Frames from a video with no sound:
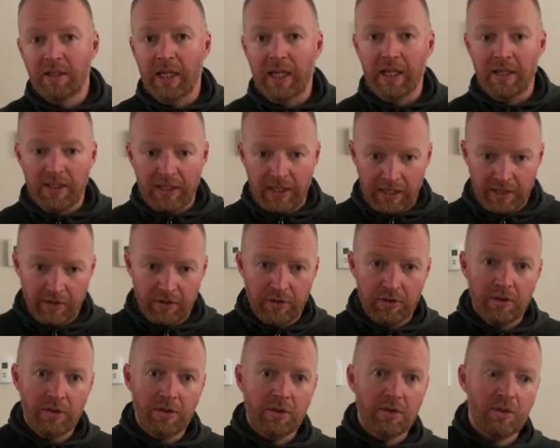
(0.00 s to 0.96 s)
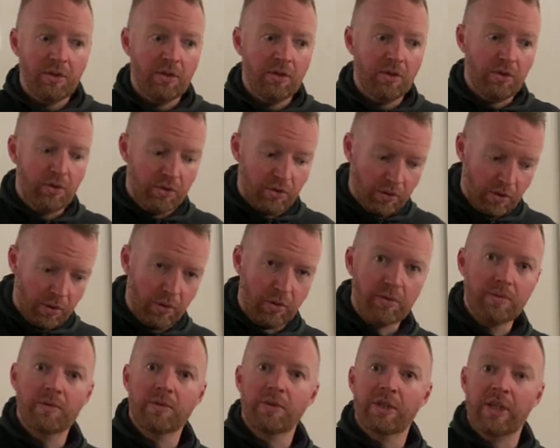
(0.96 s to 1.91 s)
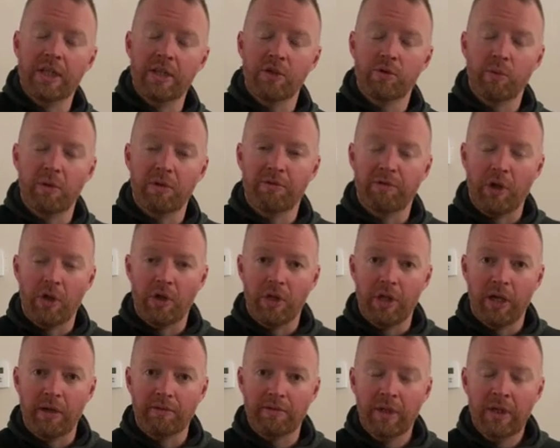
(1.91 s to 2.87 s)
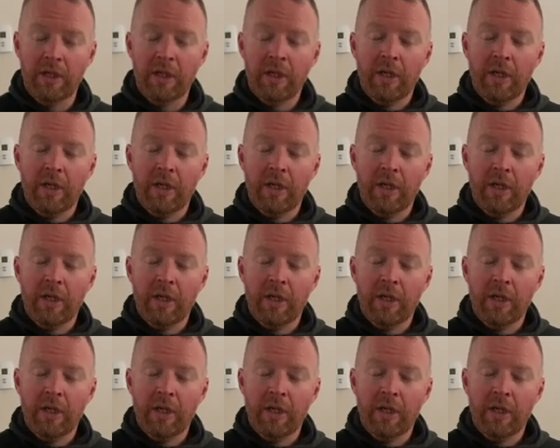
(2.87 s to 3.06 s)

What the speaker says: and then your skins will fall off.